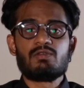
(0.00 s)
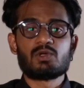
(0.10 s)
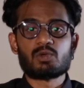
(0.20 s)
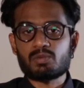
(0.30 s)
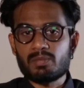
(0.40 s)
The
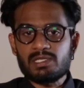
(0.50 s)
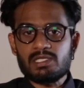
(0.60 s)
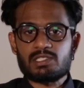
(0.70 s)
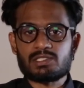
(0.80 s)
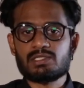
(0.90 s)

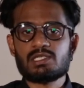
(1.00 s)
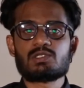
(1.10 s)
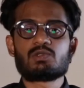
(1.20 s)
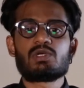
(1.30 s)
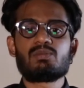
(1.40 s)
recommendation
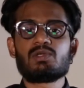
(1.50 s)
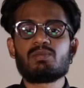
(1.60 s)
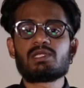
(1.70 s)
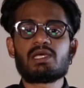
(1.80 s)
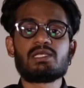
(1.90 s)
is to
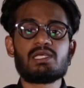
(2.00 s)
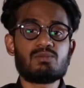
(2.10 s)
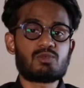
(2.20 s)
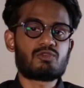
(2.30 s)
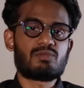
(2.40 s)
implement an
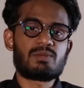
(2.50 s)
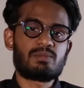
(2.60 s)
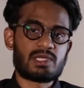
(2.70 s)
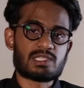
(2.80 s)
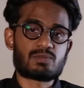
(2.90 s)

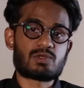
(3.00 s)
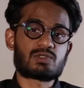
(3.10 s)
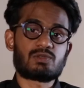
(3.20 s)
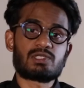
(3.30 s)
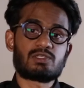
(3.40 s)
improvement-based
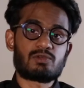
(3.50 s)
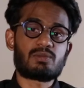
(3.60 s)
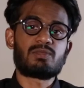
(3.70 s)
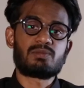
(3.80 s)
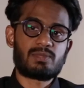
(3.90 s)
personal
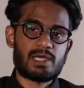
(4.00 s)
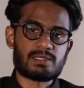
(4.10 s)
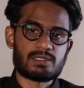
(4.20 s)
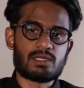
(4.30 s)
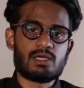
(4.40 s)
development
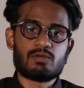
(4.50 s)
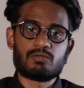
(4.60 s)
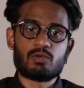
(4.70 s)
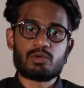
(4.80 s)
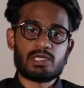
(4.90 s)
plan
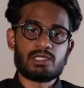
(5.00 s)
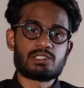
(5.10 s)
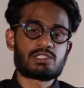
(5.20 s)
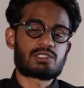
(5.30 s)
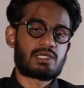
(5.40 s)
for
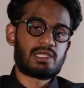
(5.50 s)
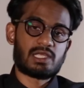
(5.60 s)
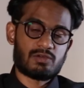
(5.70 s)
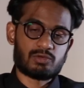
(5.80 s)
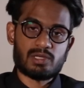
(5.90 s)
each
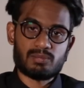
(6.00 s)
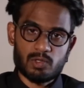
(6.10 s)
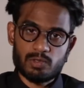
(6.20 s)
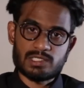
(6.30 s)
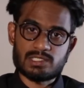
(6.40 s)
and every
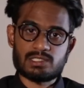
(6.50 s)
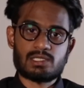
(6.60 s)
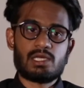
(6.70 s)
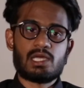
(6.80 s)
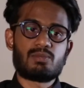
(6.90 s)
employee.
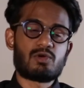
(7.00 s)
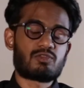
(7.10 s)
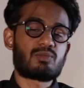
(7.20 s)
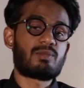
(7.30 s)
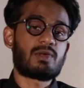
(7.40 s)
A
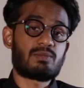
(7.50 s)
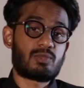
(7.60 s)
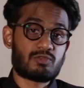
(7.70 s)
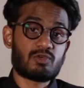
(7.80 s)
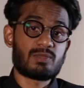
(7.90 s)

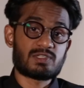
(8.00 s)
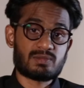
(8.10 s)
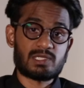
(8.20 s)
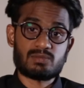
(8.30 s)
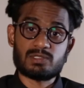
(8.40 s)
performance
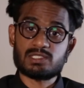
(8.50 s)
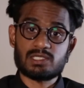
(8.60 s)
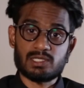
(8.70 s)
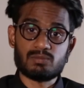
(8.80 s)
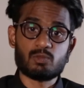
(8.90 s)
management
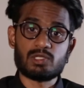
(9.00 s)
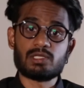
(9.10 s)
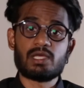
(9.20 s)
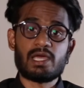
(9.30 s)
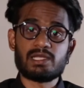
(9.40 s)
scheme
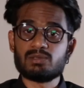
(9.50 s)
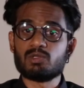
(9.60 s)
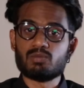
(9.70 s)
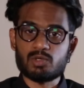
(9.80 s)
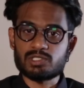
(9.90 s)
will
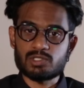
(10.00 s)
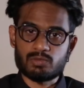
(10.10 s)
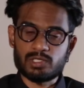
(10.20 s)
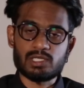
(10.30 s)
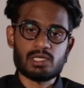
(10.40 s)
enable
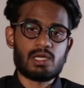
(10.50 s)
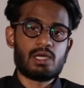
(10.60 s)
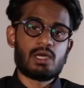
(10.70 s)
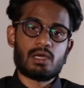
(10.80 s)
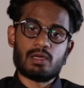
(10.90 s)
monitoring
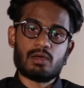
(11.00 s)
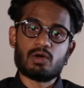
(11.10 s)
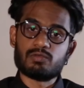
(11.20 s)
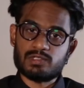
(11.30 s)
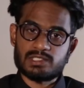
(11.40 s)

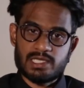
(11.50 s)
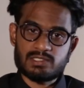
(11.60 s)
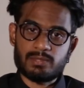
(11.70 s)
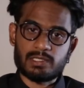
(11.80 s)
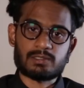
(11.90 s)
on this
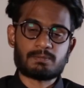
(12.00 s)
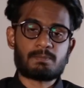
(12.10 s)
aspect.